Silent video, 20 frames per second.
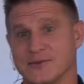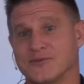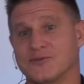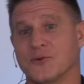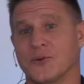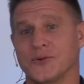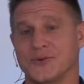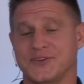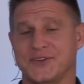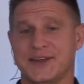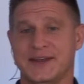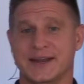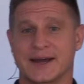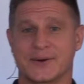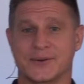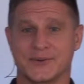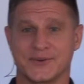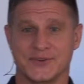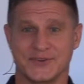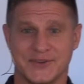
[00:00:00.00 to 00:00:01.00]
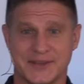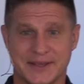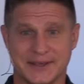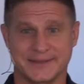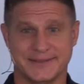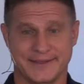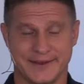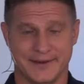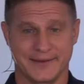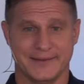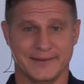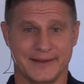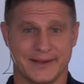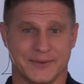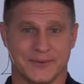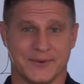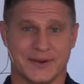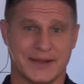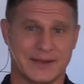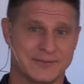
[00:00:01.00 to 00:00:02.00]
14 hours to get there,
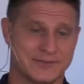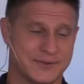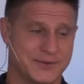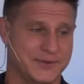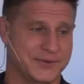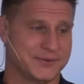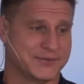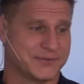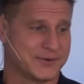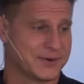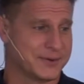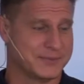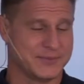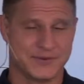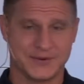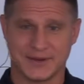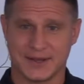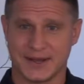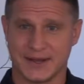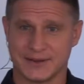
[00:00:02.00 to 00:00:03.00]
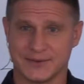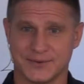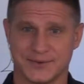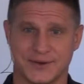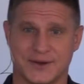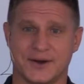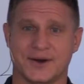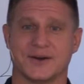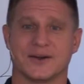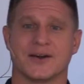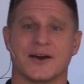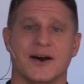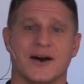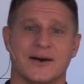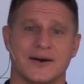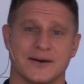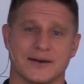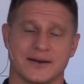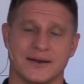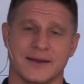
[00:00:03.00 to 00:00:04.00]
like when I flew from Chicago to Hong
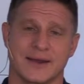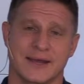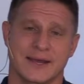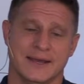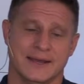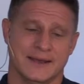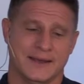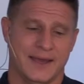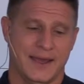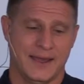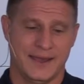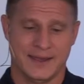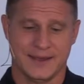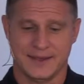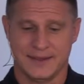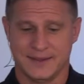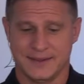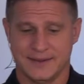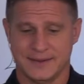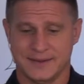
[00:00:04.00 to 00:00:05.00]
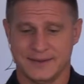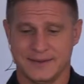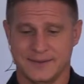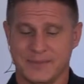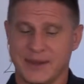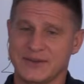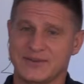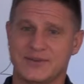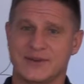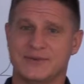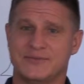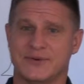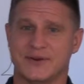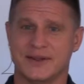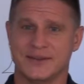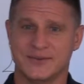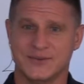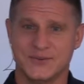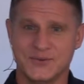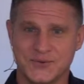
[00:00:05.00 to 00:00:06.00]
Kong. And imagine if
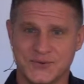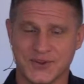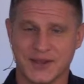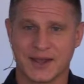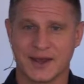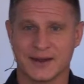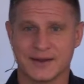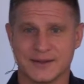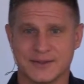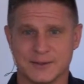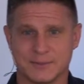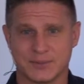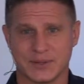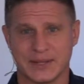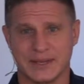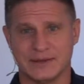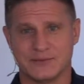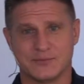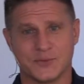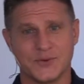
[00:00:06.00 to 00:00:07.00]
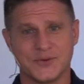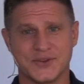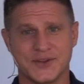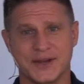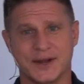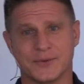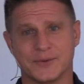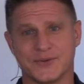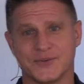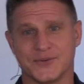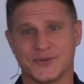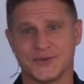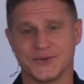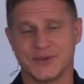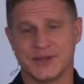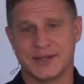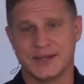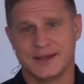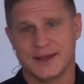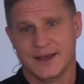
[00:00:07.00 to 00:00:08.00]
I, as soon as I got on the plane, 14 hours
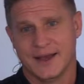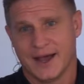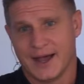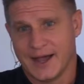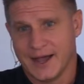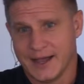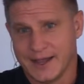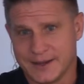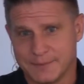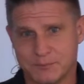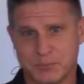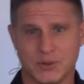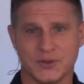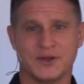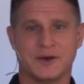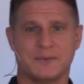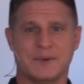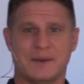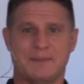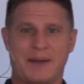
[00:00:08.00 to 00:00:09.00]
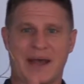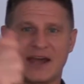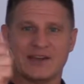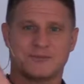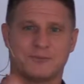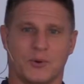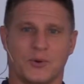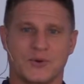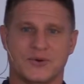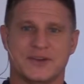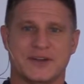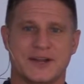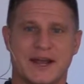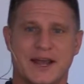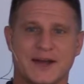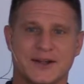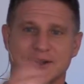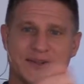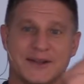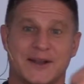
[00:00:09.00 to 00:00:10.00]
early, I pulled out my passport and I
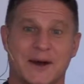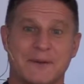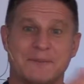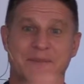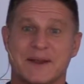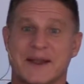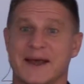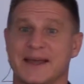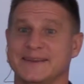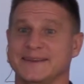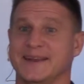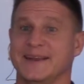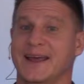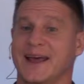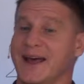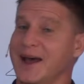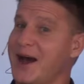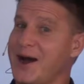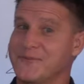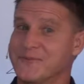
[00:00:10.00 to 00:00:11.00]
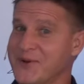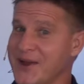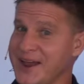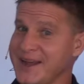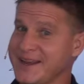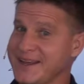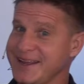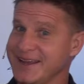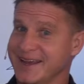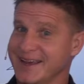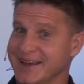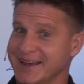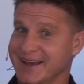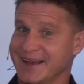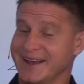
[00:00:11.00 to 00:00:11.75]
held it up and I said, I'm ready.